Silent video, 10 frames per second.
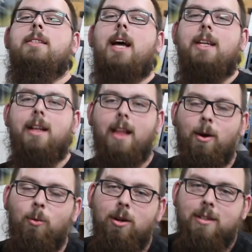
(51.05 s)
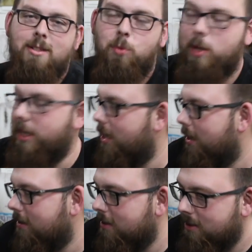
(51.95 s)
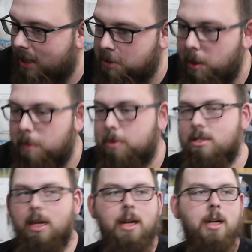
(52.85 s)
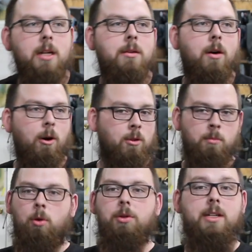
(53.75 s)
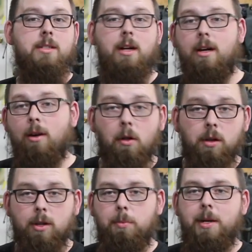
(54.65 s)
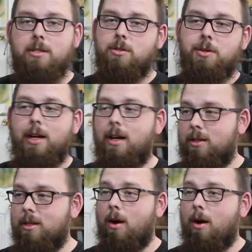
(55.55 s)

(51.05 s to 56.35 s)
Yeah, I did a lot of work this weekend. Got the bumpers done, all the moldings done, all the little pieces are done.